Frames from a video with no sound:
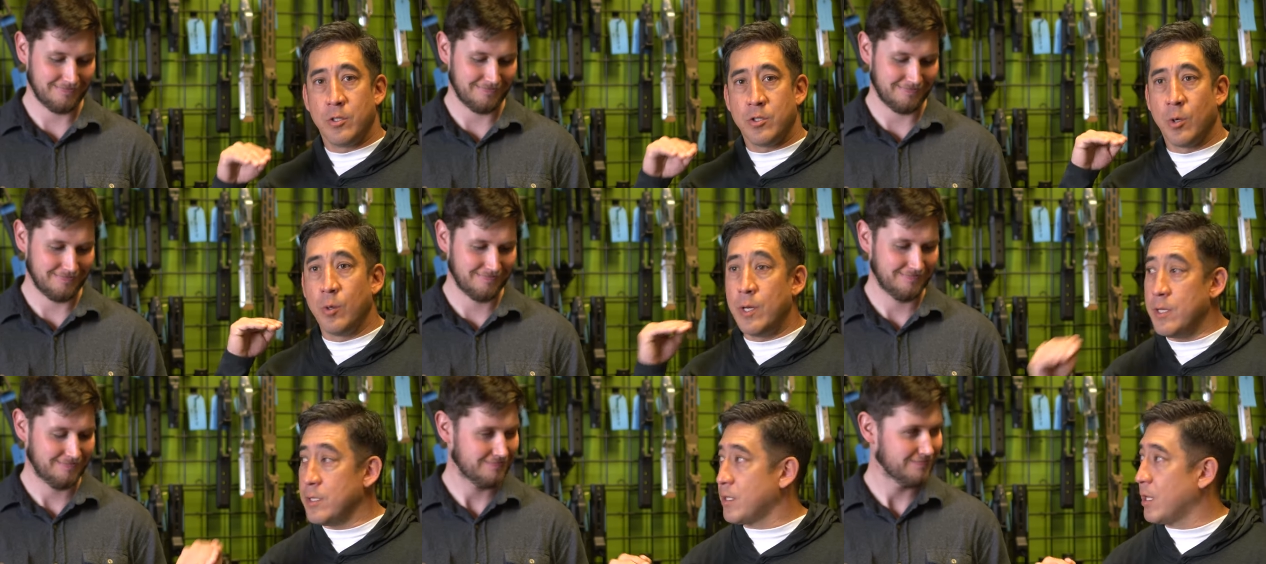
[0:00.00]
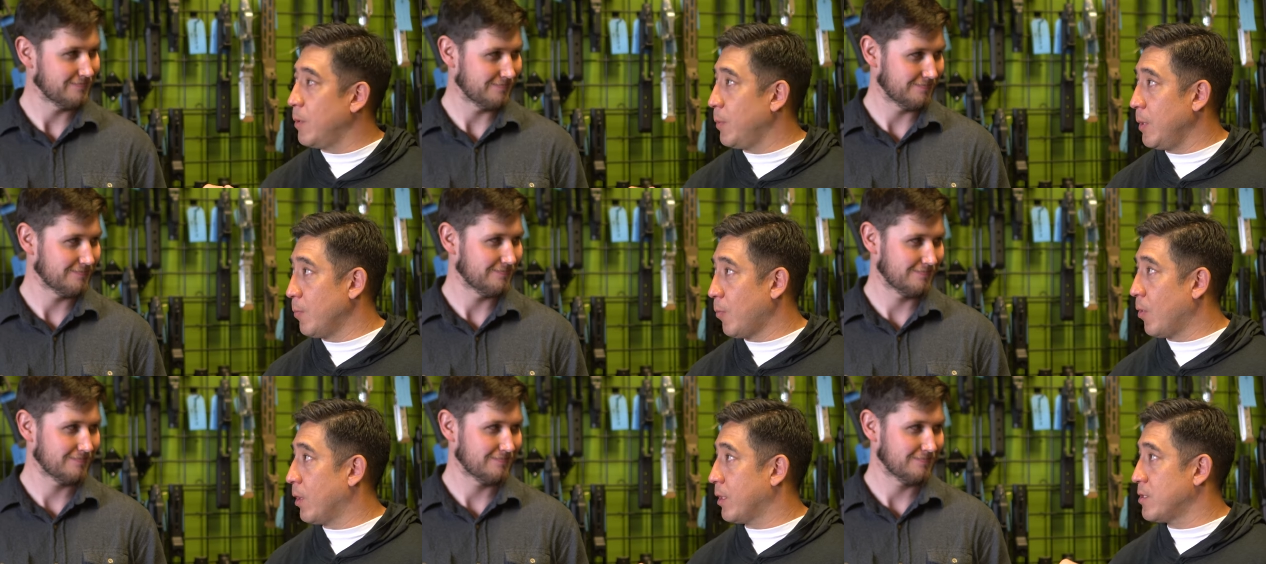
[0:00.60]
Speaker 1: so it is going to be
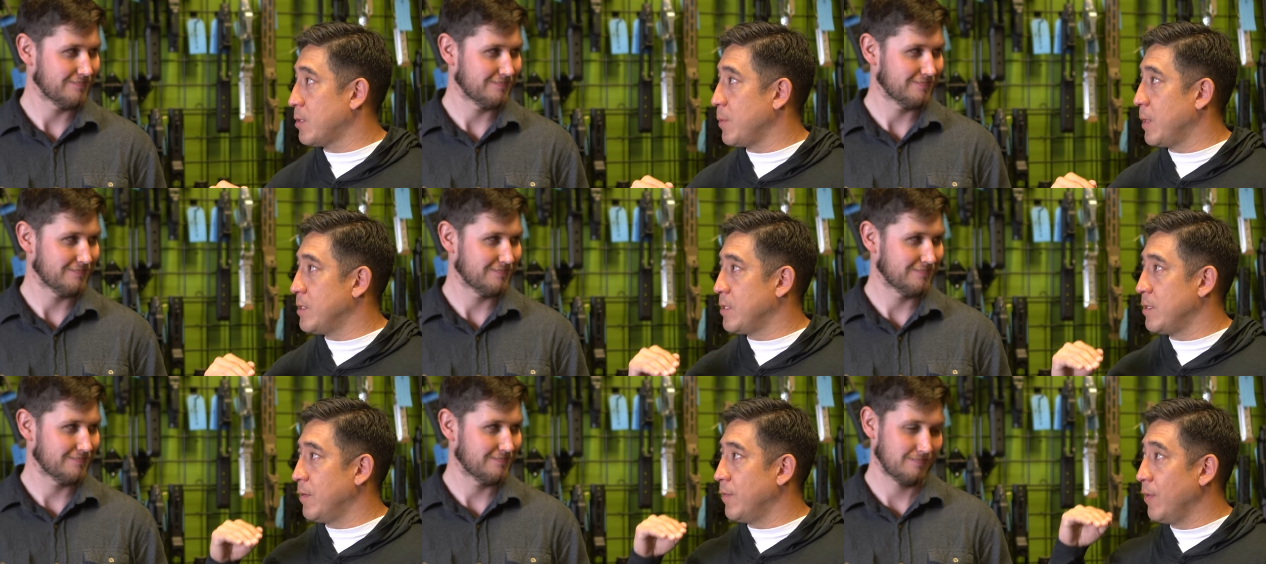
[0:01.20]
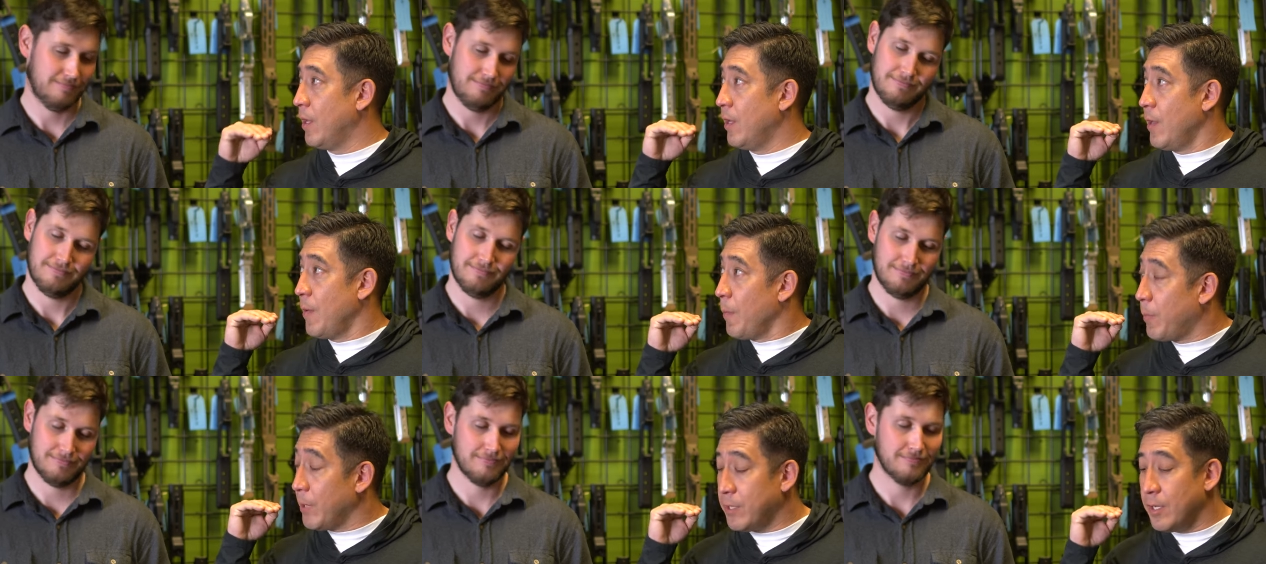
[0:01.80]
more expensive
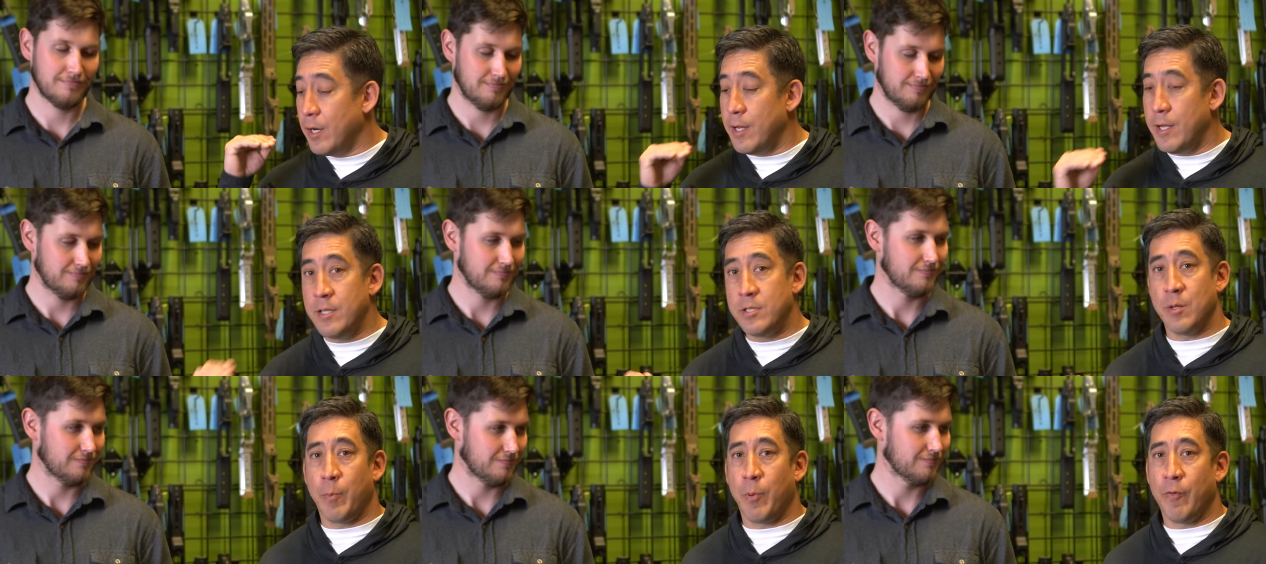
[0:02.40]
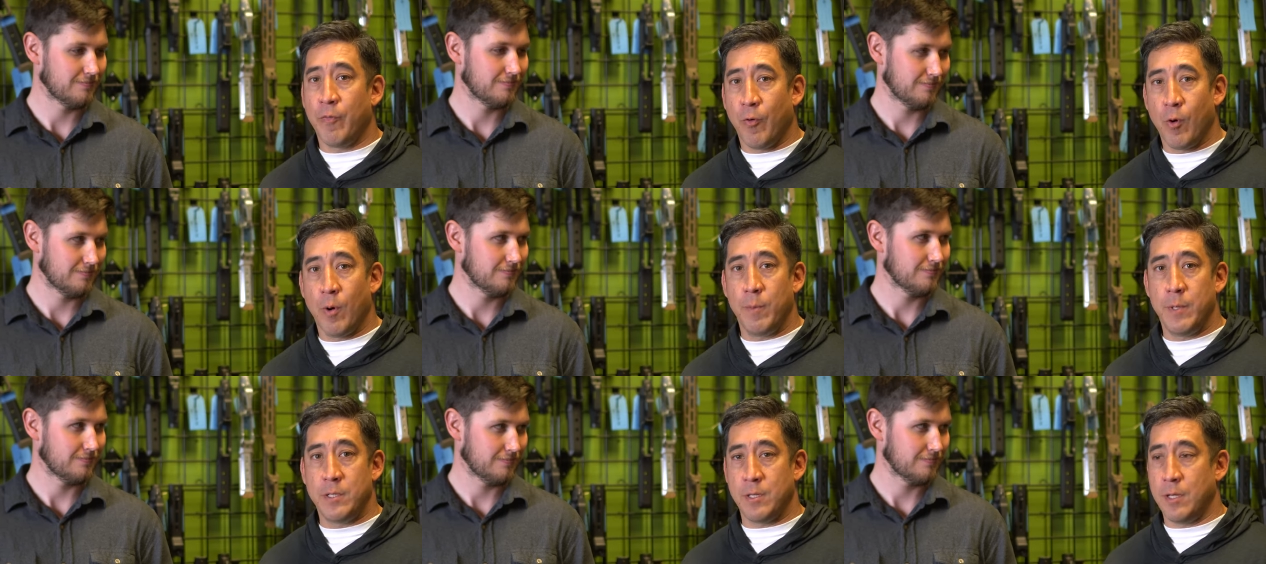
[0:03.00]
but there is a
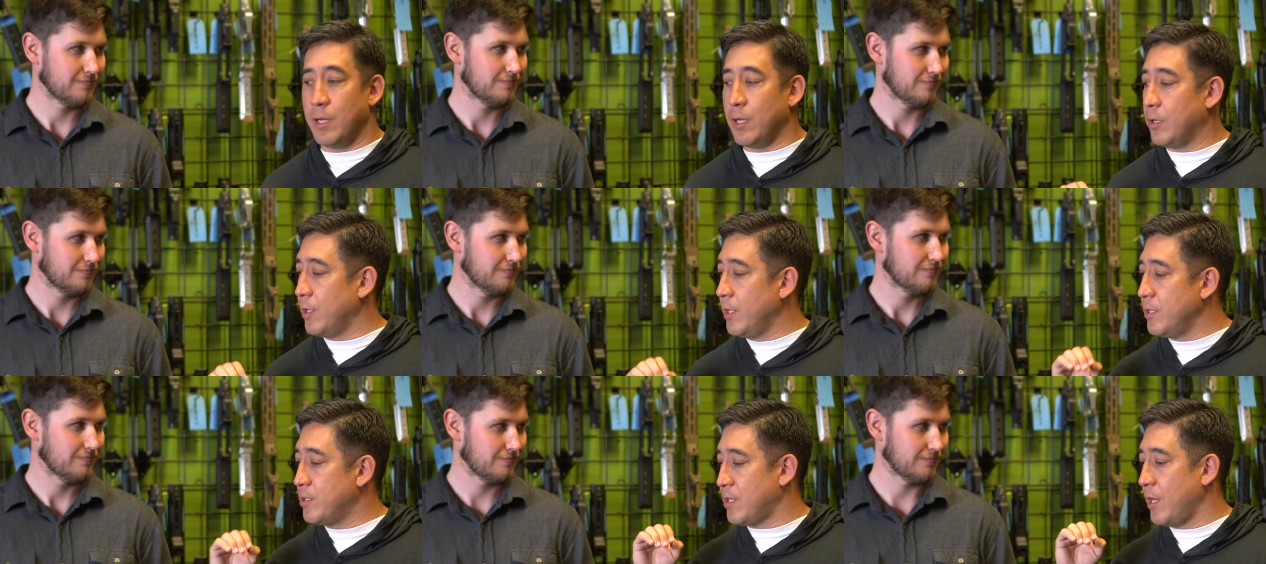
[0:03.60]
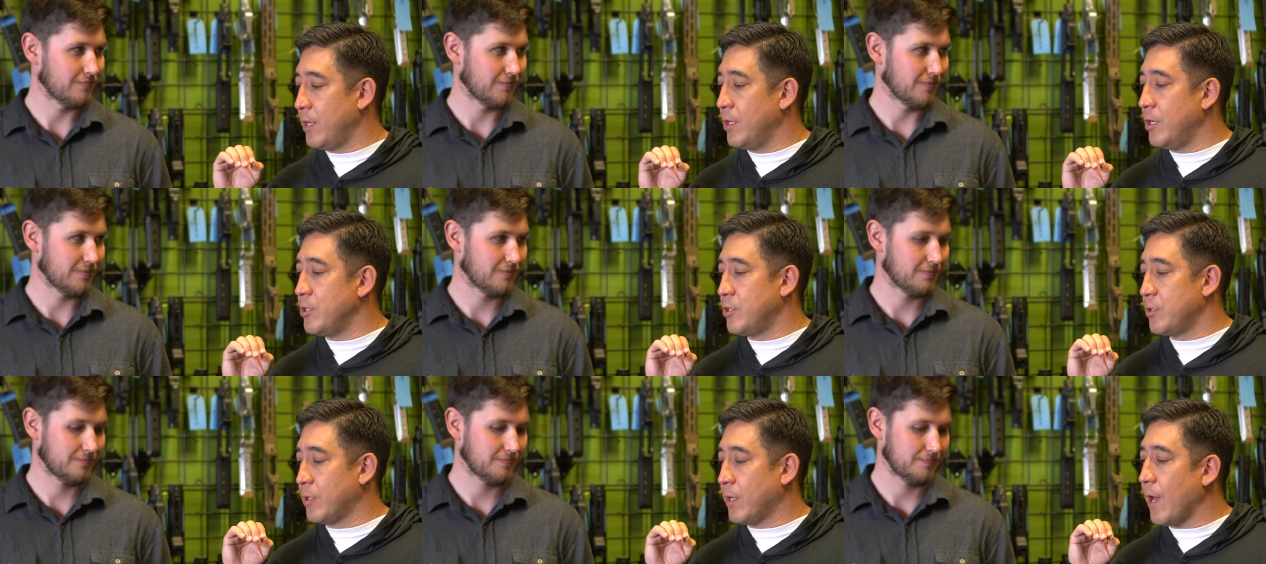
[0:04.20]
performance increase and
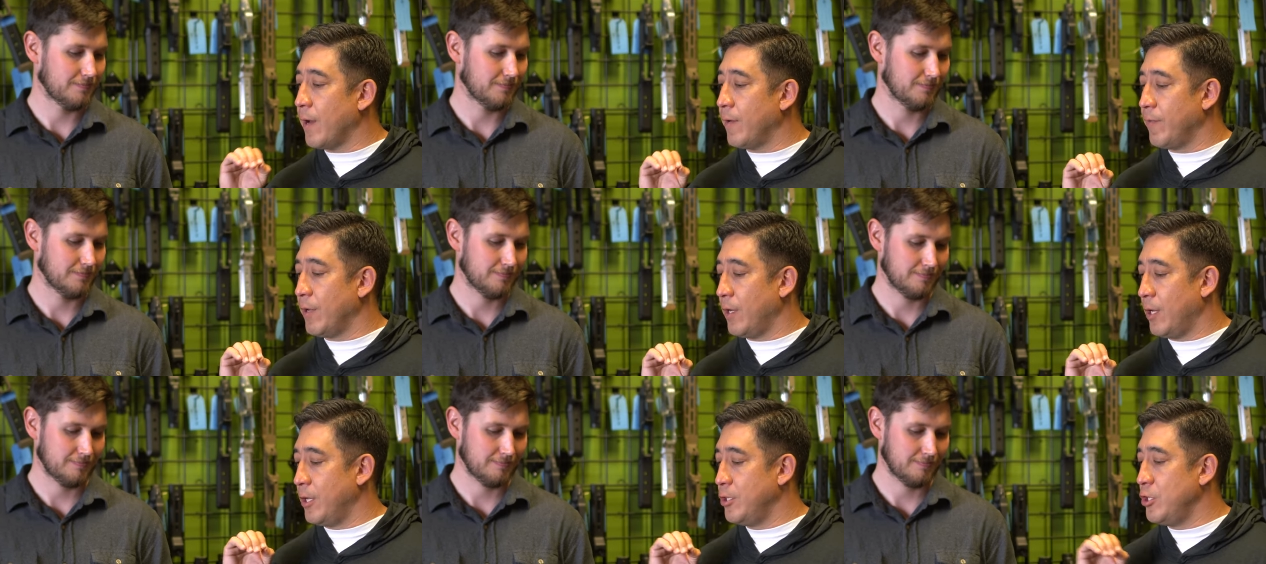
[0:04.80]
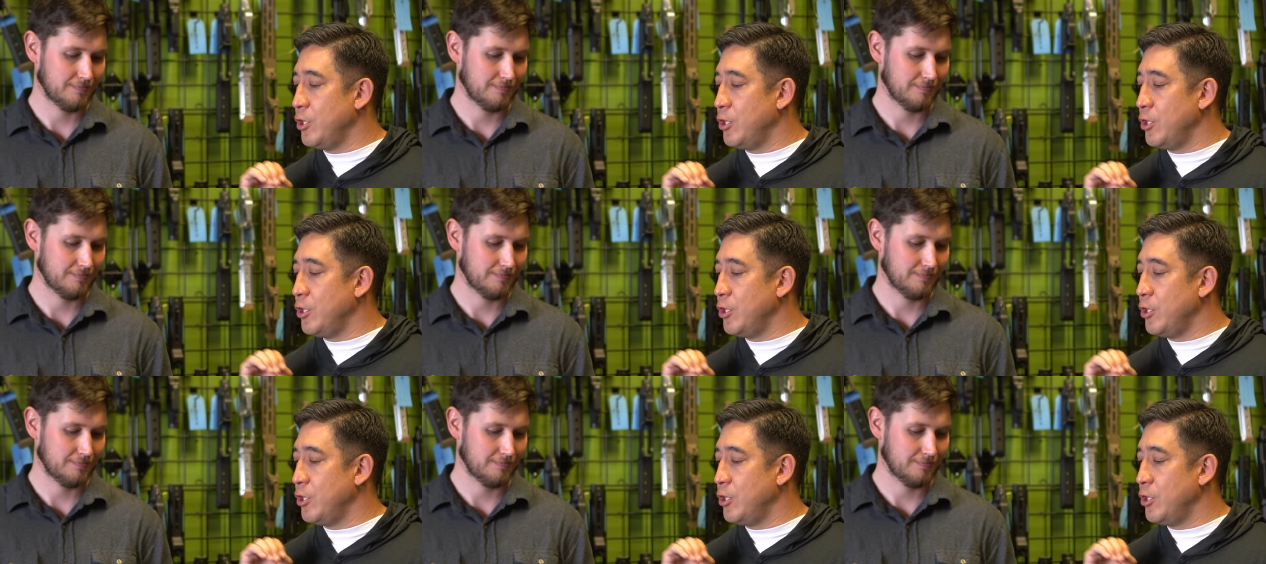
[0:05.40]
there's kind of a, a,